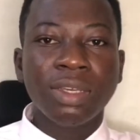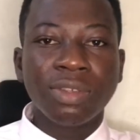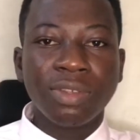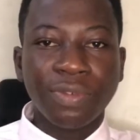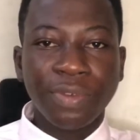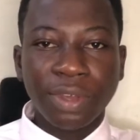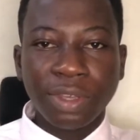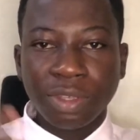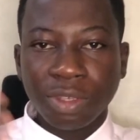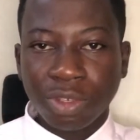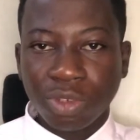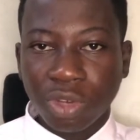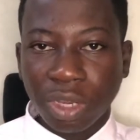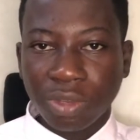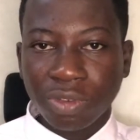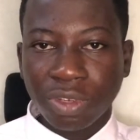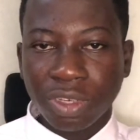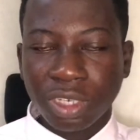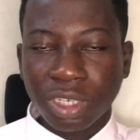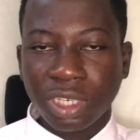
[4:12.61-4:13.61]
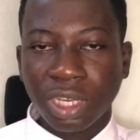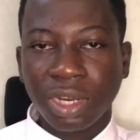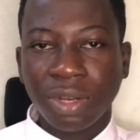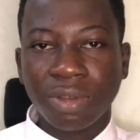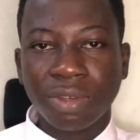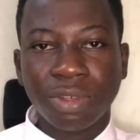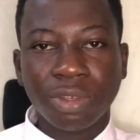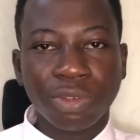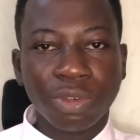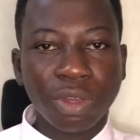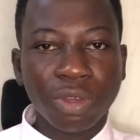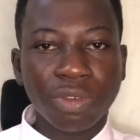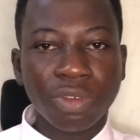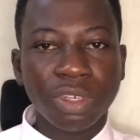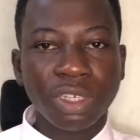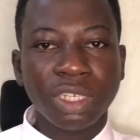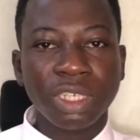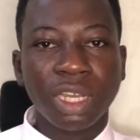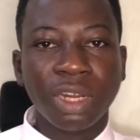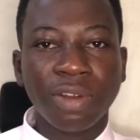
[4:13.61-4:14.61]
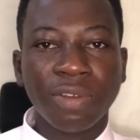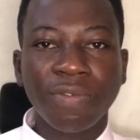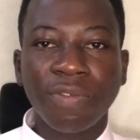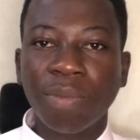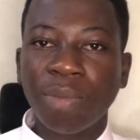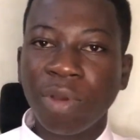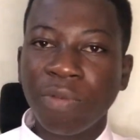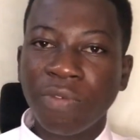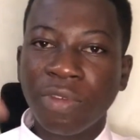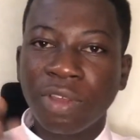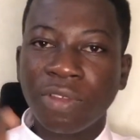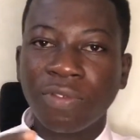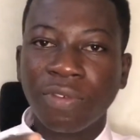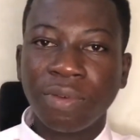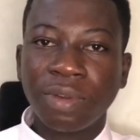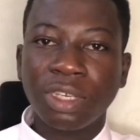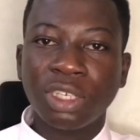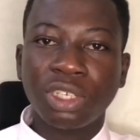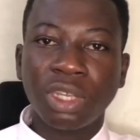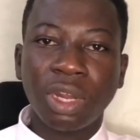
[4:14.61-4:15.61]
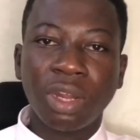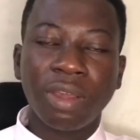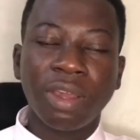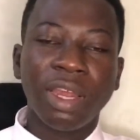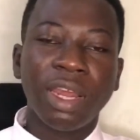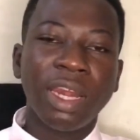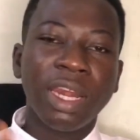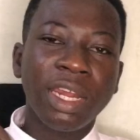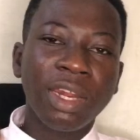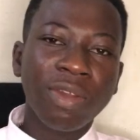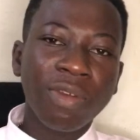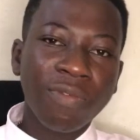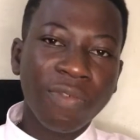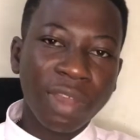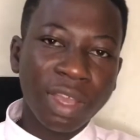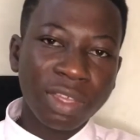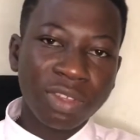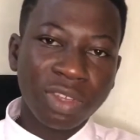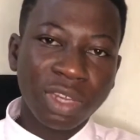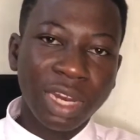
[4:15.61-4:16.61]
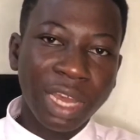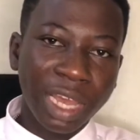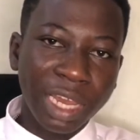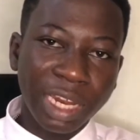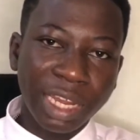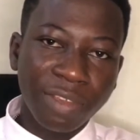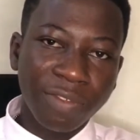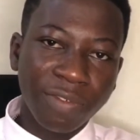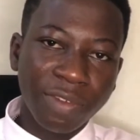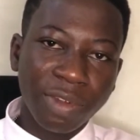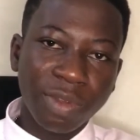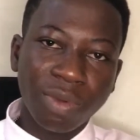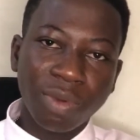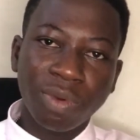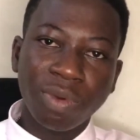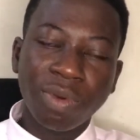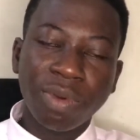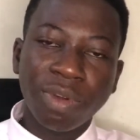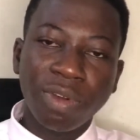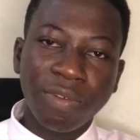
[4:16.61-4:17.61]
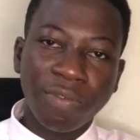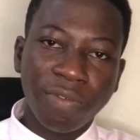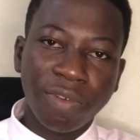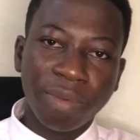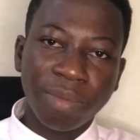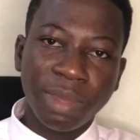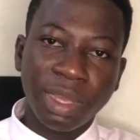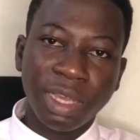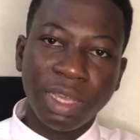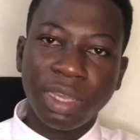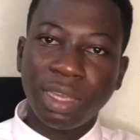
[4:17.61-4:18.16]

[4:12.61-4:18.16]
So if you haven't subscribed to this channel, subscribe to this channel for more videos from this channel, and then don't forget to like this video for me.